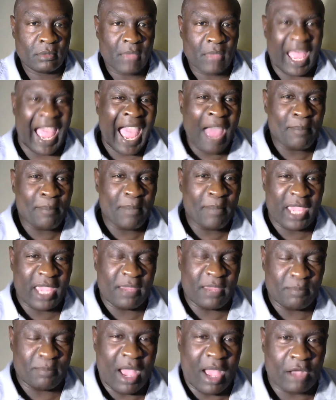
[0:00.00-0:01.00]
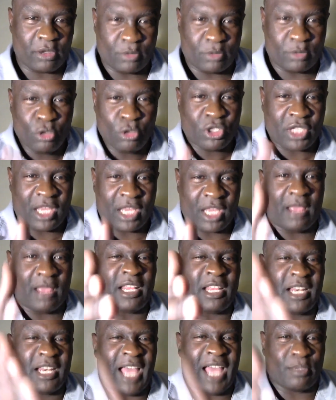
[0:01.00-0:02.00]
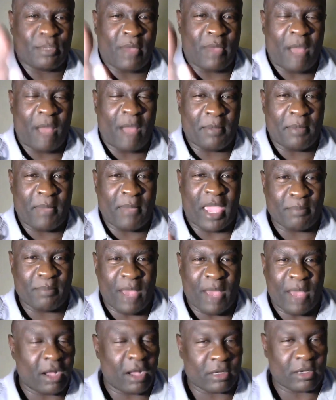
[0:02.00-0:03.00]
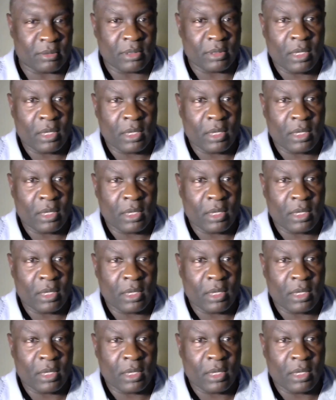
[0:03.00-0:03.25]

I made Malcolm. You said that Elijah Muhammad made Malcolm.